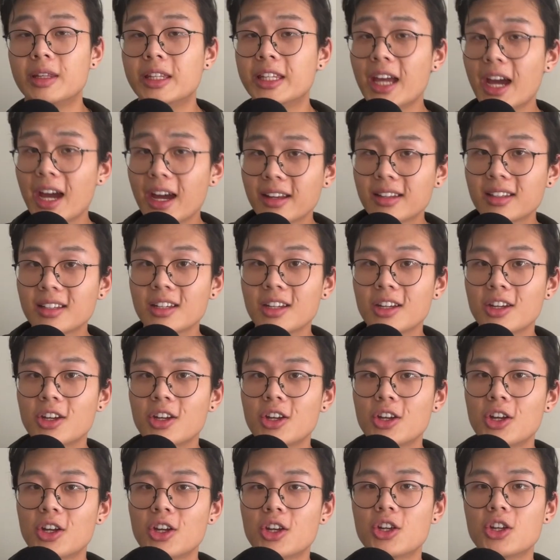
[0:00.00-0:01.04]
Yet
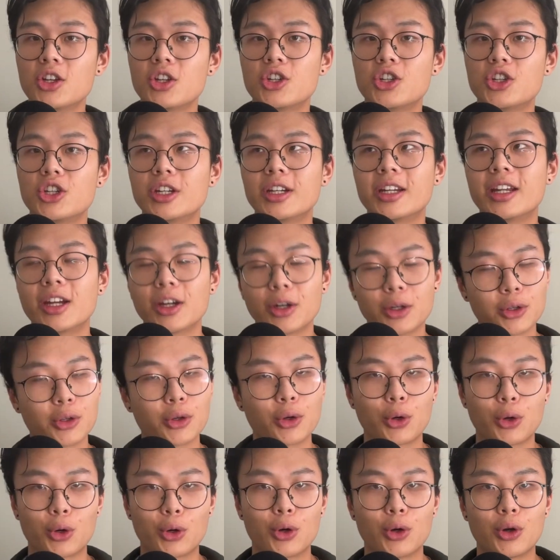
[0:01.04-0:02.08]
she killed
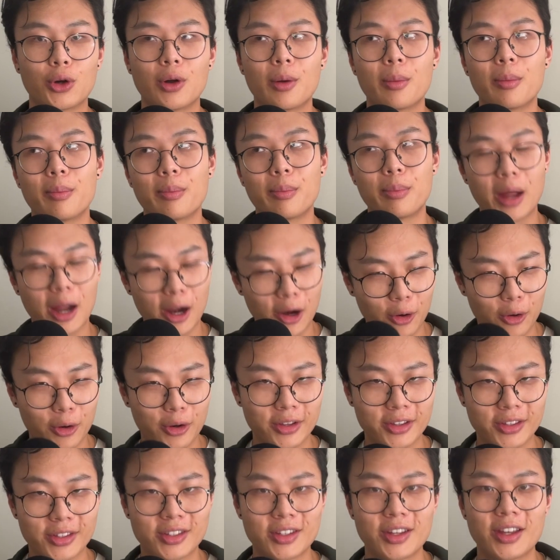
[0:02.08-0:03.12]
her
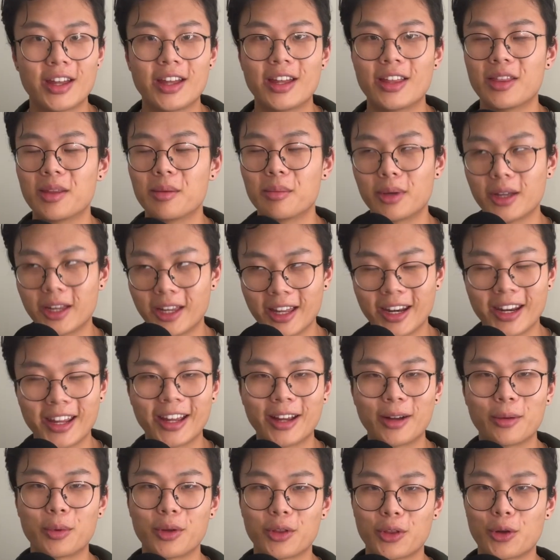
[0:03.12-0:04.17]
parents in the
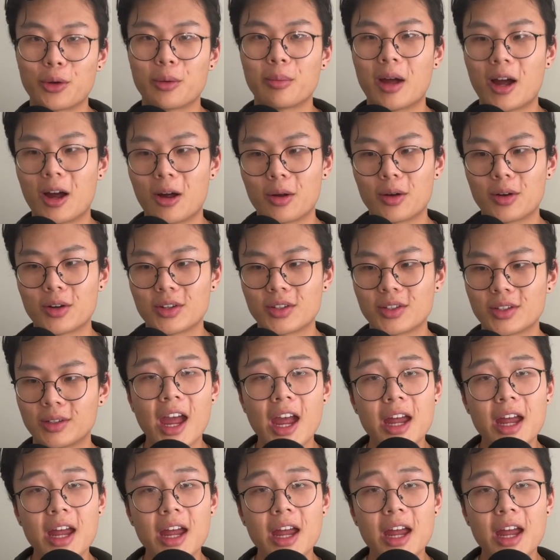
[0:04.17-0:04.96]
beginning with her powers.